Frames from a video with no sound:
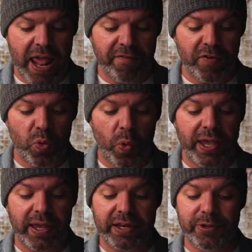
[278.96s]
it every
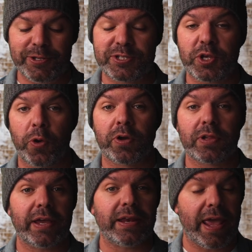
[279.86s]
week and use
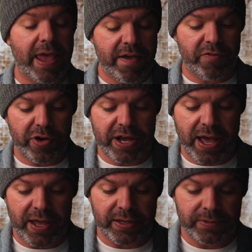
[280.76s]
SoClean every
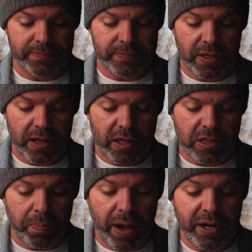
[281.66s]
day.
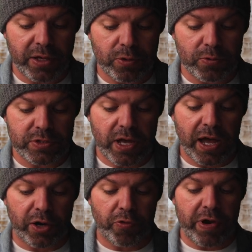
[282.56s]
The particles
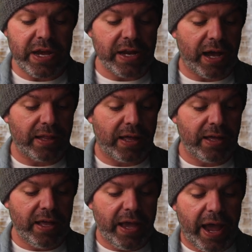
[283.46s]
are green in
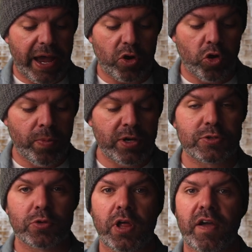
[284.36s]
color and
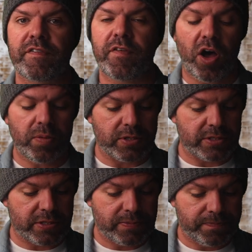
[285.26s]
almost look like
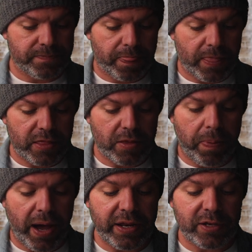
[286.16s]
fibers. The
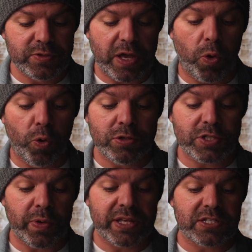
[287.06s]
particles are
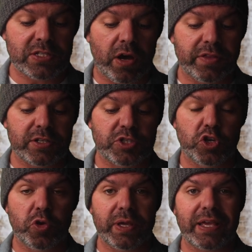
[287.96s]
also inside the
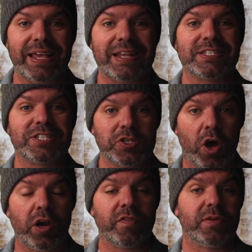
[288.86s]
tubing
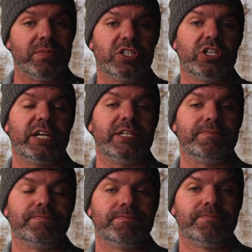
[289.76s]
inside of the machine.